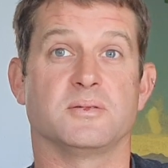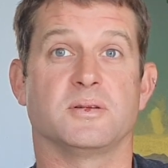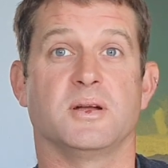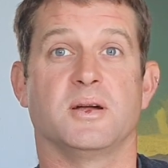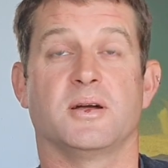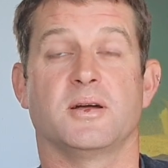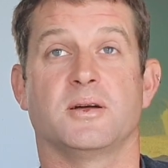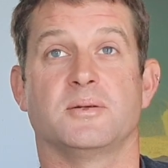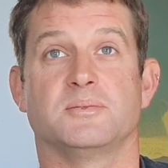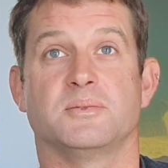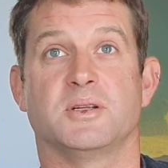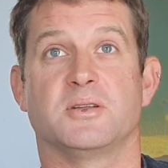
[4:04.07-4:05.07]
A
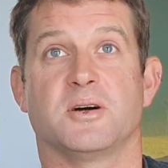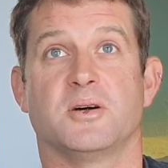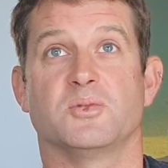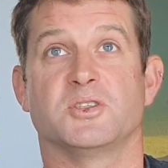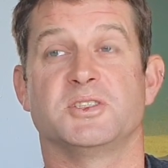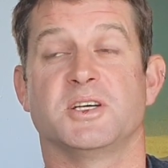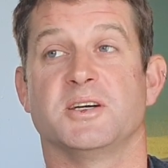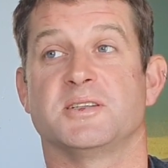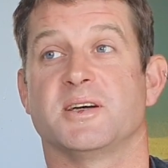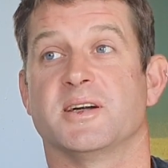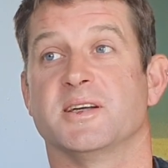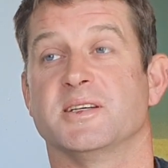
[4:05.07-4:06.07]
Daiwa
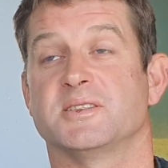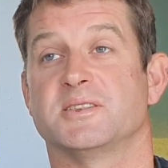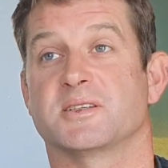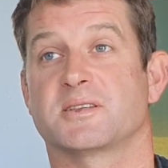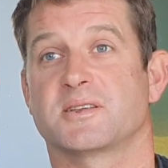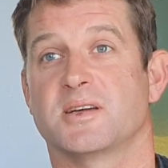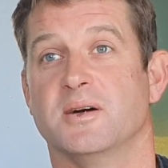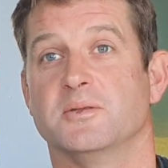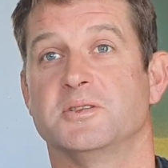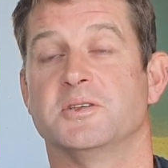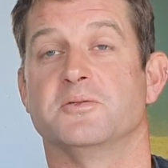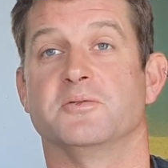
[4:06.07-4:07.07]
Certate is the
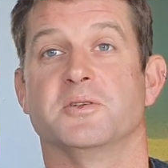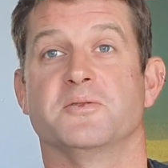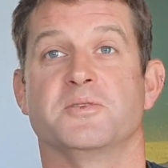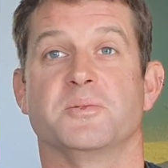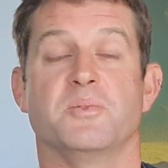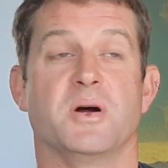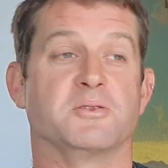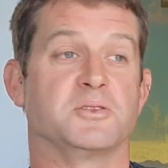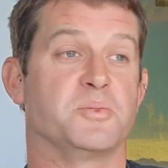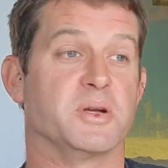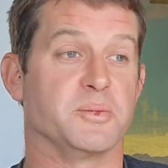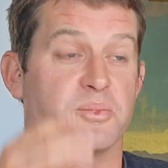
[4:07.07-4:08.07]
go-to reel for
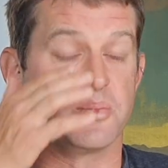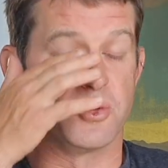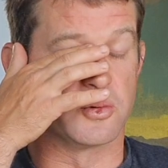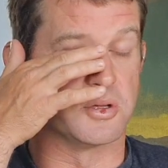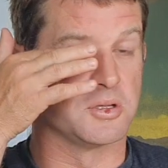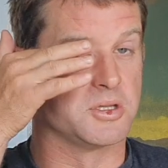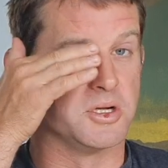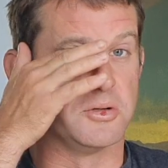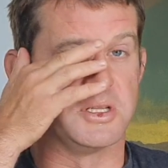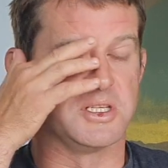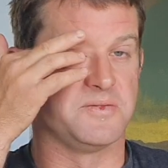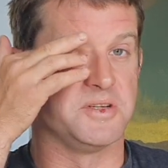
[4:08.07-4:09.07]
most people that do
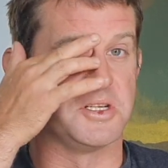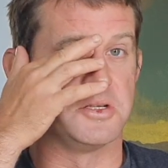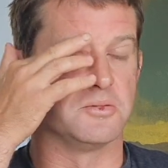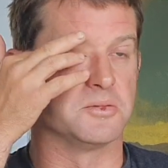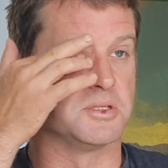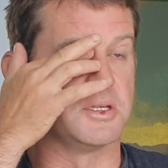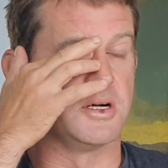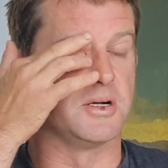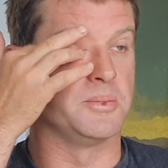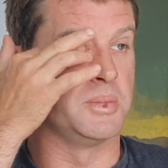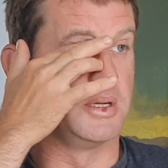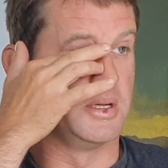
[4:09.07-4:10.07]
this fishing all the time.